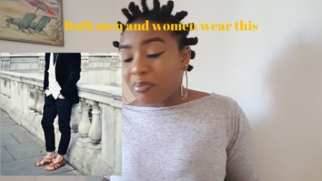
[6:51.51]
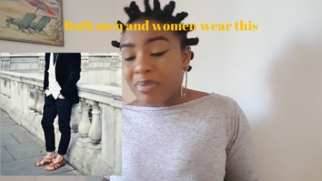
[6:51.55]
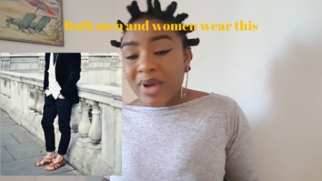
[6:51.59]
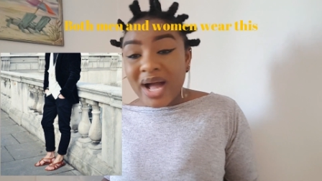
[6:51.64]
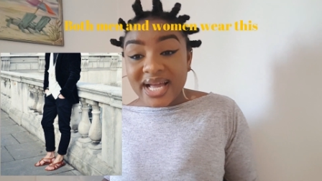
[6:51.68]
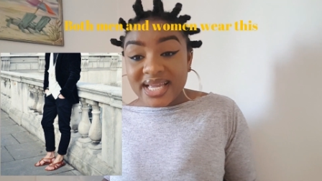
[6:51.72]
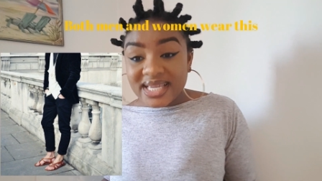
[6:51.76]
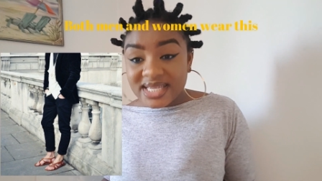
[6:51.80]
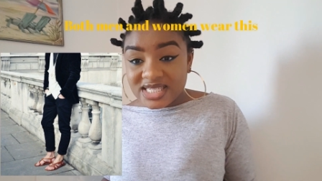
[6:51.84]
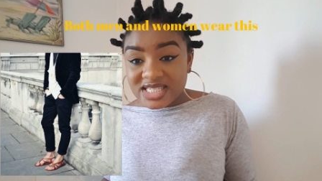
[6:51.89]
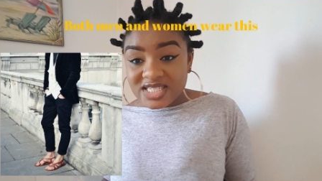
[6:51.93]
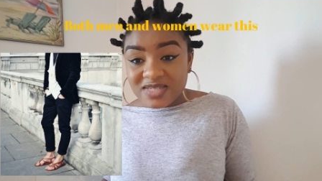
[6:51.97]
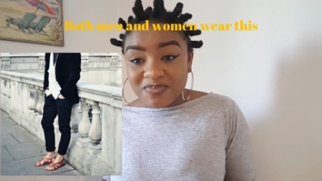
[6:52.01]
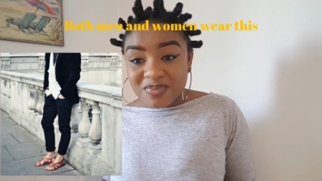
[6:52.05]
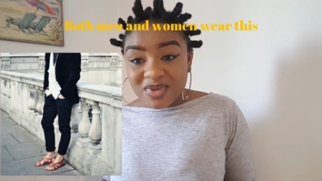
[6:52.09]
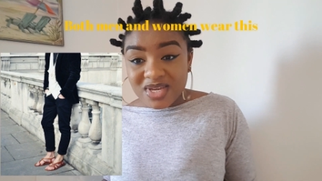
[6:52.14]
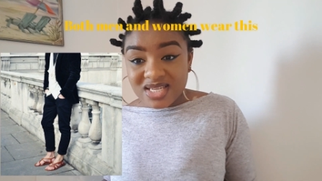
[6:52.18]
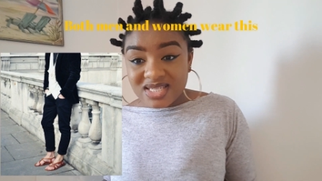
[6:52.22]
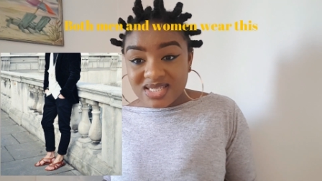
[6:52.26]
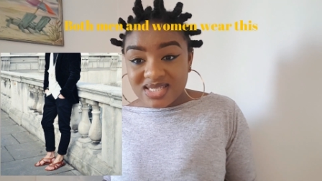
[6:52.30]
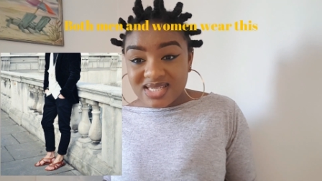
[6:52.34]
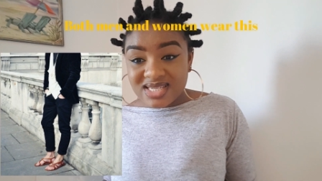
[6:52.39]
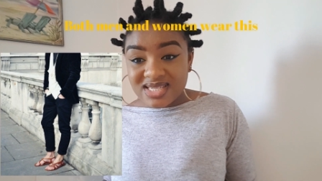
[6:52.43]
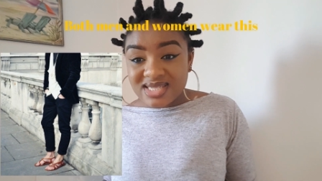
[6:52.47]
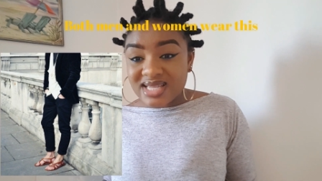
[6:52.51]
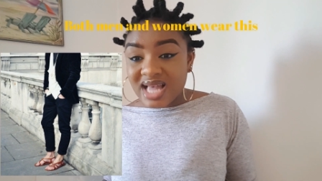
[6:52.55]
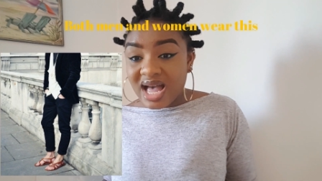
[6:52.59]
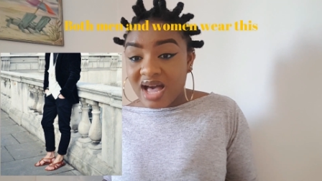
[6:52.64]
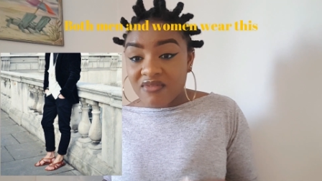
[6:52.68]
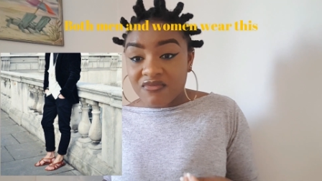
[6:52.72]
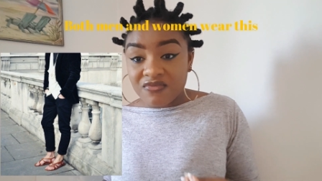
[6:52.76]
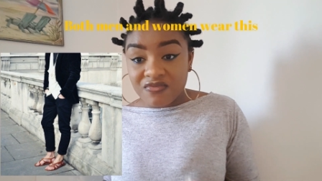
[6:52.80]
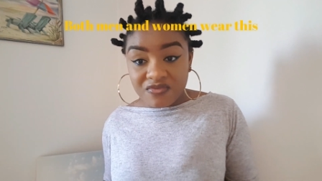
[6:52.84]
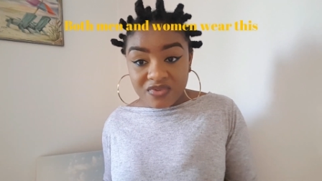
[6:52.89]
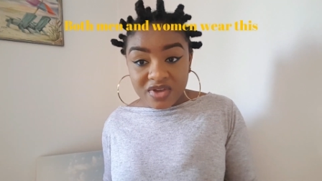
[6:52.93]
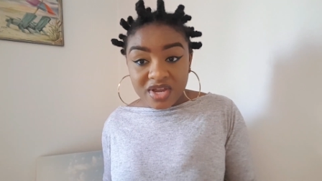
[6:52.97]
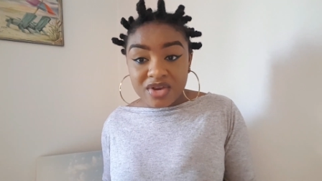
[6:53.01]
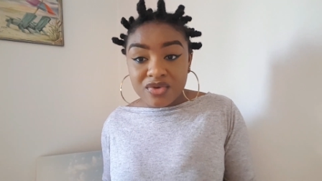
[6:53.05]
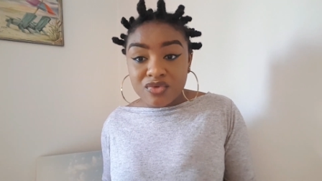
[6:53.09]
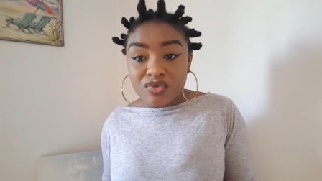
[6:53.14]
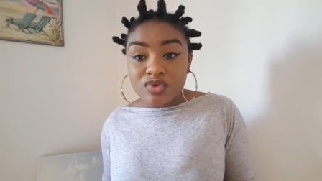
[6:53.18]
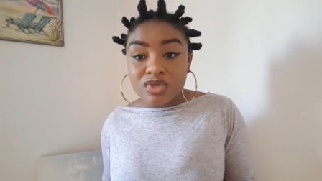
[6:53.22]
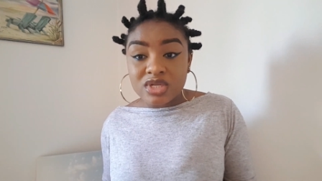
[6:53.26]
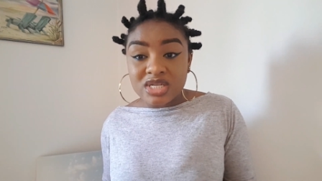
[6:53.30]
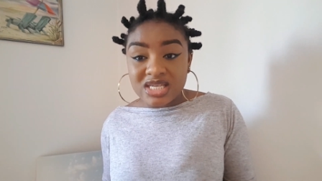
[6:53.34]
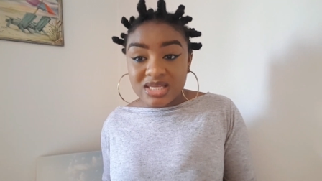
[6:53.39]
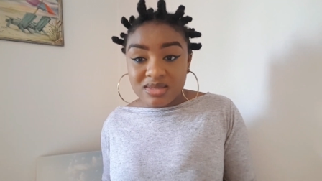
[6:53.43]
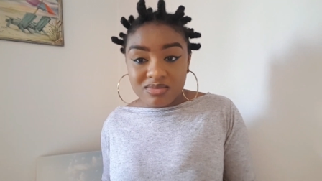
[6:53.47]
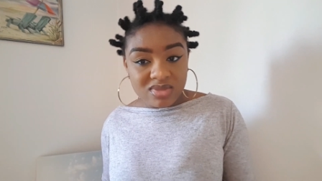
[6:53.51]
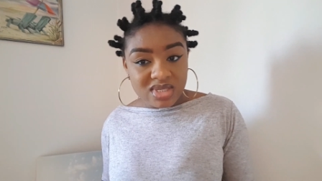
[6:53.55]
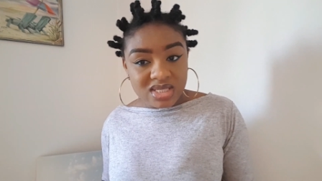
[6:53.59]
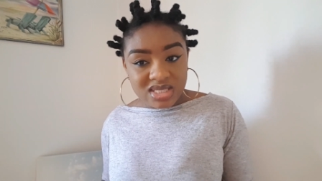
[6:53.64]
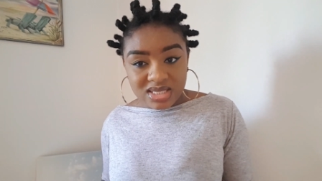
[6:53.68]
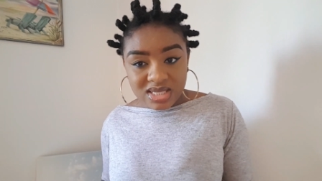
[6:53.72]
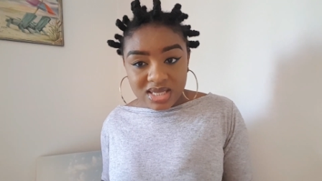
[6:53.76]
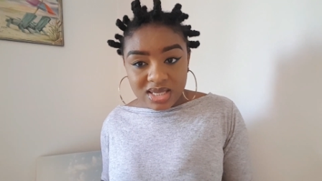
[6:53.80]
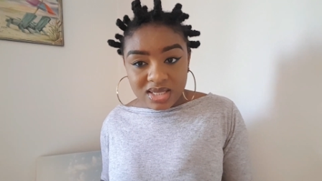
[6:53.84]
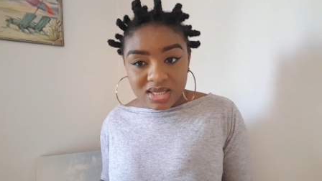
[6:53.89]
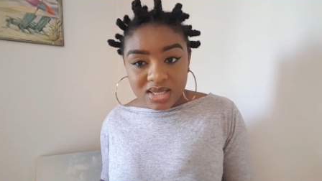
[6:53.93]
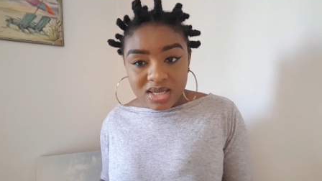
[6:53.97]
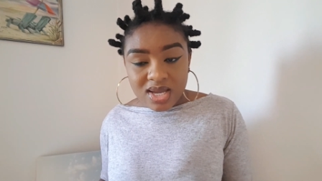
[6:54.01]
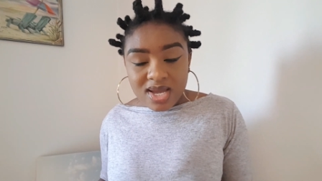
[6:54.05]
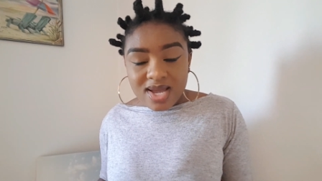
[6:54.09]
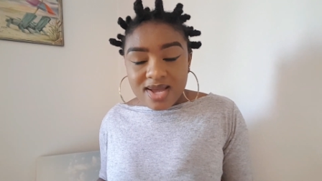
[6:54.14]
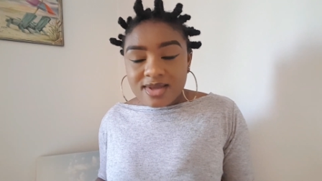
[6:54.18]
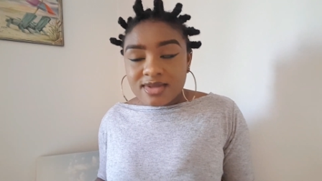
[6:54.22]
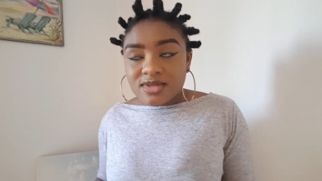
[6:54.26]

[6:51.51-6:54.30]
parking spaces are very limited